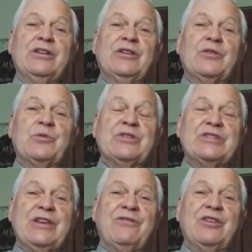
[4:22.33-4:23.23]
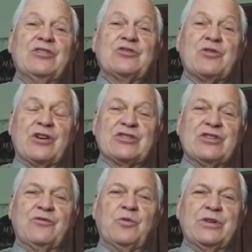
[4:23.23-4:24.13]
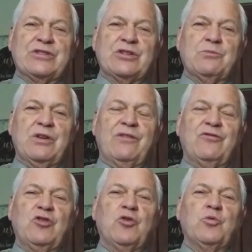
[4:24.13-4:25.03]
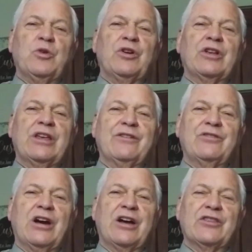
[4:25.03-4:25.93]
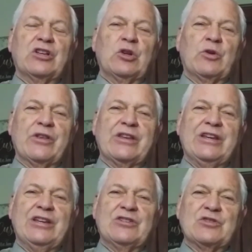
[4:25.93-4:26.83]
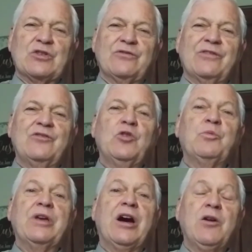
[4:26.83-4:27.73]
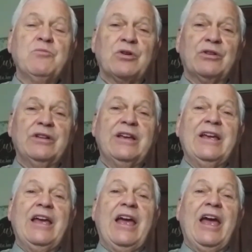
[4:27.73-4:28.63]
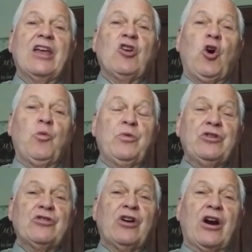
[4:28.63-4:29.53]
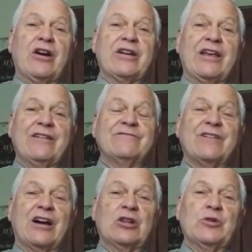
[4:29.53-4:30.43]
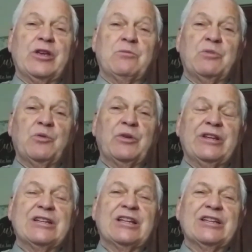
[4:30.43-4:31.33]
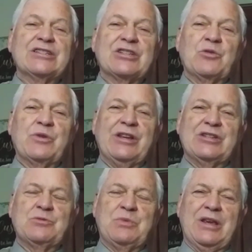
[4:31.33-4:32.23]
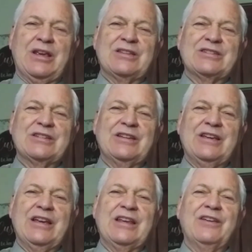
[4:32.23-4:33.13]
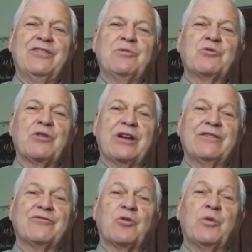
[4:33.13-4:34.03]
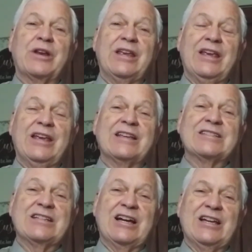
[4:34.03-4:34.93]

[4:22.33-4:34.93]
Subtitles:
receive the instruction of wisdom, if you will give God the glory that He deserves, if you'll be humble and open your heart and follow Him, be willing to listen when He speaks and give Him credit for what He has done.